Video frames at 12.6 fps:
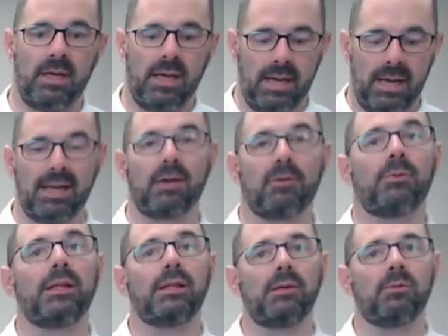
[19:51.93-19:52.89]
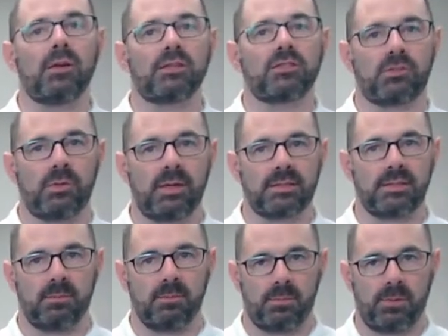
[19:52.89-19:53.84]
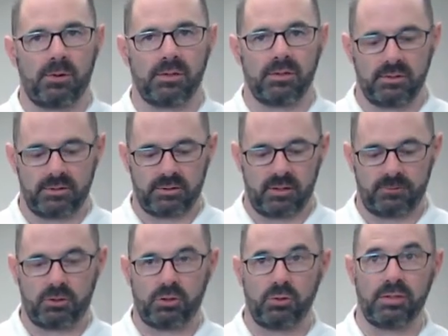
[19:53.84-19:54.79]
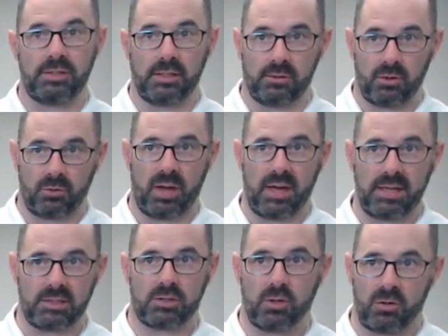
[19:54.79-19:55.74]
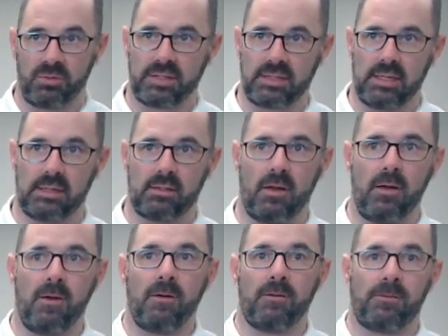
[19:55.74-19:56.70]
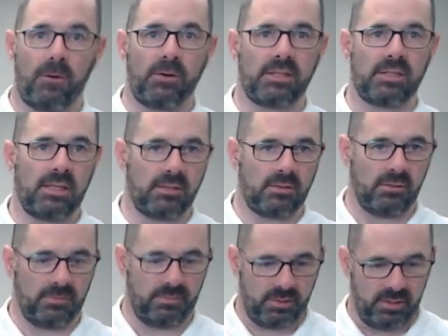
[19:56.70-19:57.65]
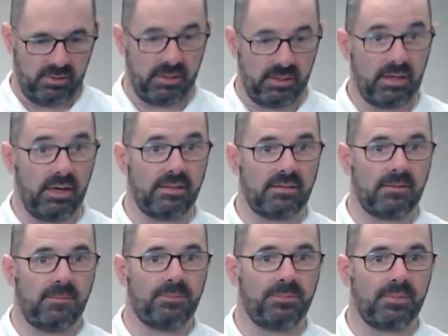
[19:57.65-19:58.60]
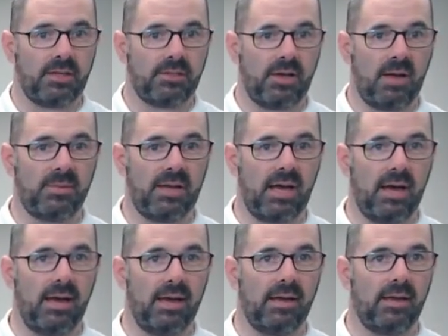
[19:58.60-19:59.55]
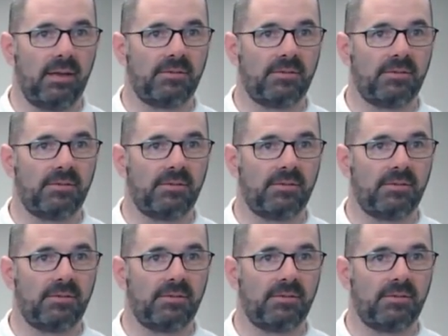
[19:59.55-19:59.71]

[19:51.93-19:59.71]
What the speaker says: And I really want to stress the importance of choosing the right service kit for the sensor, because Tom and I have